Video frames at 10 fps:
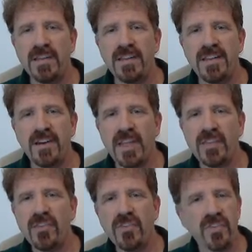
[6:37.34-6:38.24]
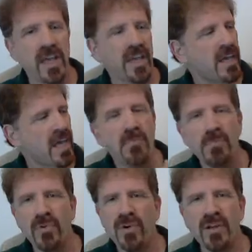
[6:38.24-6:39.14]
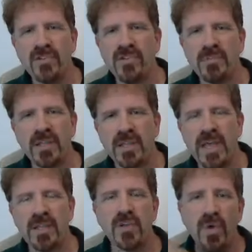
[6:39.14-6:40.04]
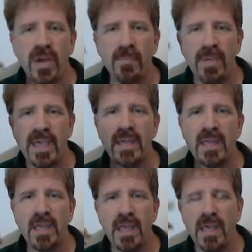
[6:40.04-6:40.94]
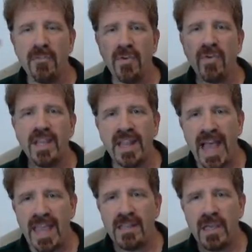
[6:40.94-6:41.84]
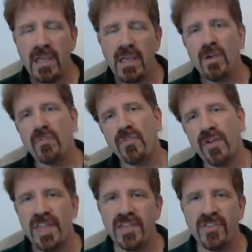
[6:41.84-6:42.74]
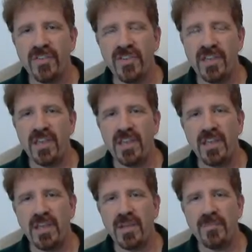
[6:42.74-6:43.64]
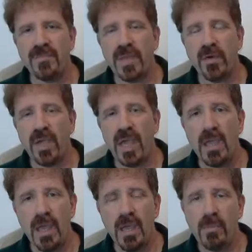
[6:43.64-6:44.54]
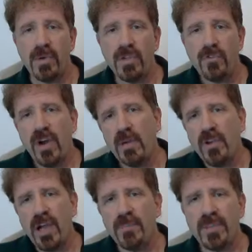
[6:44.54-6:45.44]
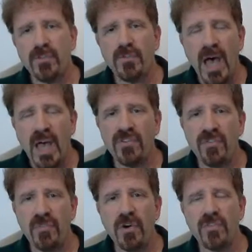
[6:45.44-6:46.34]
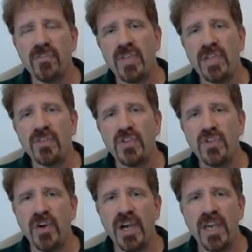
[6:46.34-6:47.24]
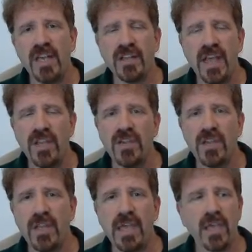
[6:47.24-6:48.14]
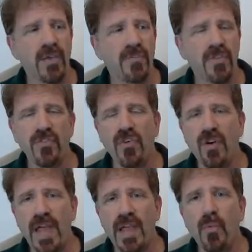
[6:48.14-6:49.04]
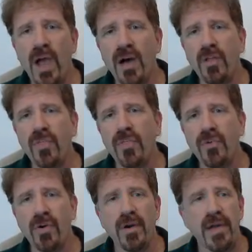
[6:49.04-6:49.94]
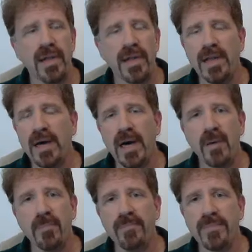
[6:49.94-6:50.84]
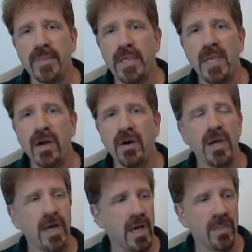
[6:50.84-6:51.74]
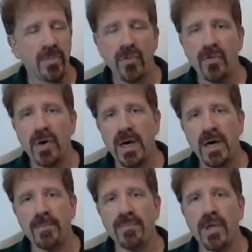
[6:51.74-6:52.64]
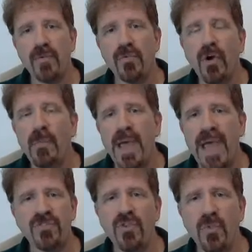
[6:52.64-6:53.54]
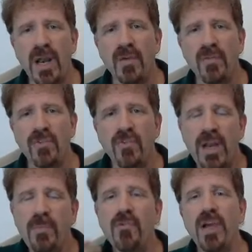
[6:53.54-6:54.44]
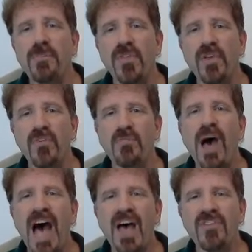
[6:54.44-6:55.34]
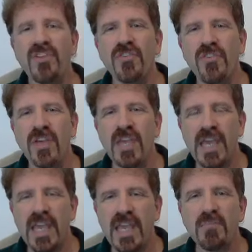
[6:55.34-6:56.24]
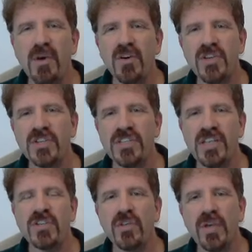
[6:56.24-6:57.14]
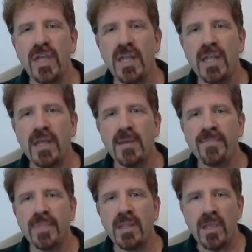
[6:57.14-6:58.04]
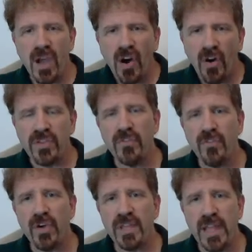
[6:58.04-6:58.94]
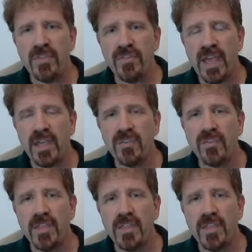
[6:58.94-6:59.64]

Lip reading: Like this is like a game board or something like that. You want to make it very light, very easy. Okay? But try to bring up those positive emotions like joy and elation, like if it's for like wealth or, a new romance or whatever. Try to bring up those positive emotions as you're doing it. You hold it for 11 seconds.